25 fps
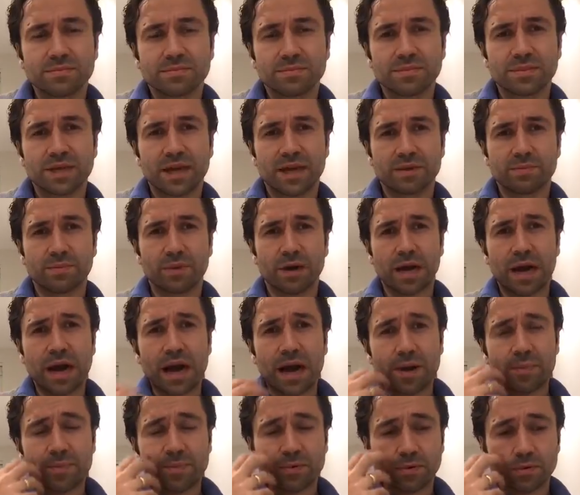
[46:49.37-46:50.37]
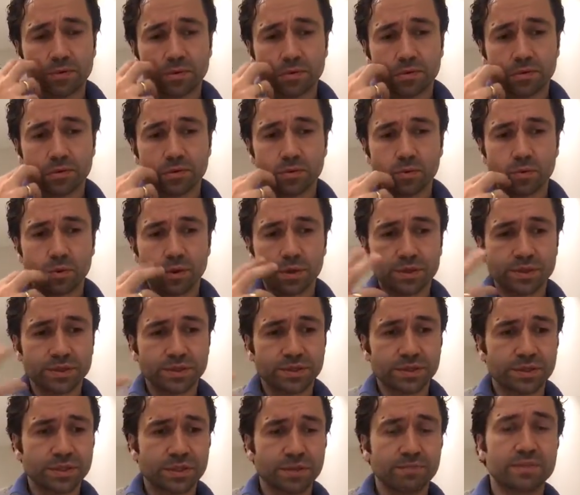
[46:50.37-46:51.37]
done by Apple
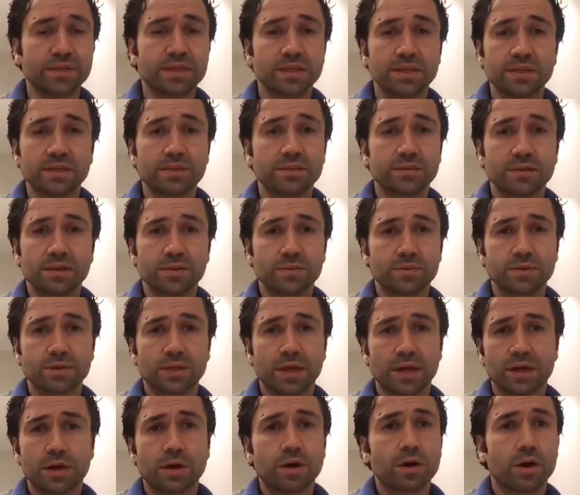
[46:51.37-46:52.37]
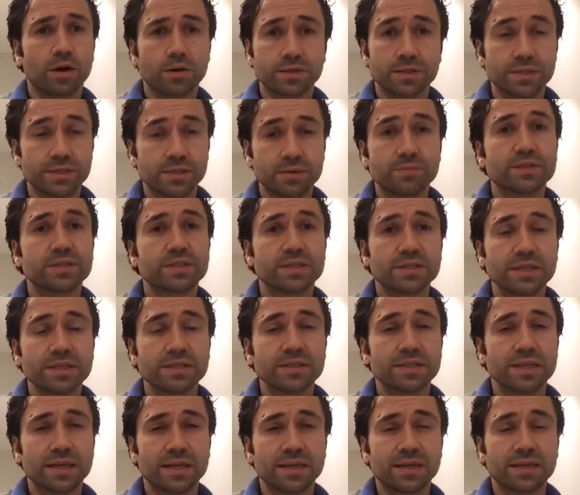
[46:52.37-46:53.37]
was something that was like a concept
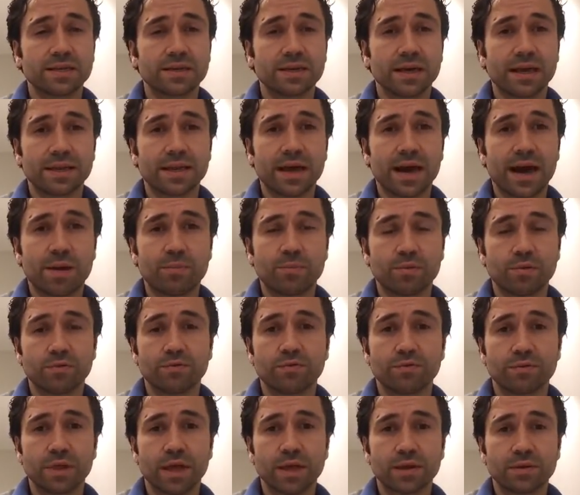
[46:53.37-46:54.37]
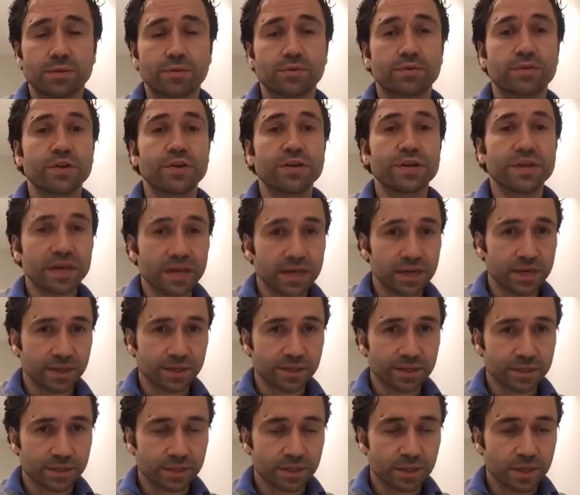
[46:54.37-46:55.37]
sitting at Apple for like three
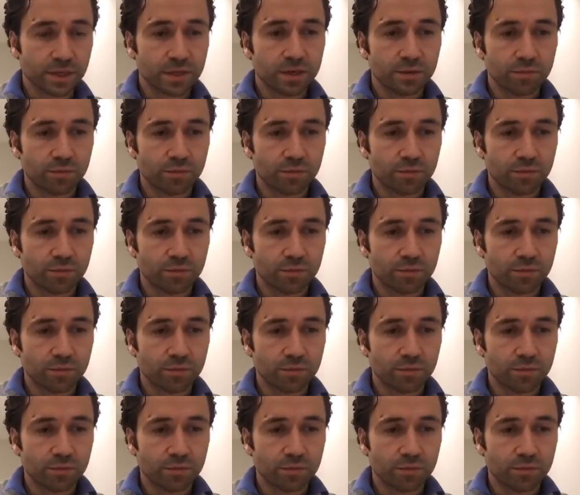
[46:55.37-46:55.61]
years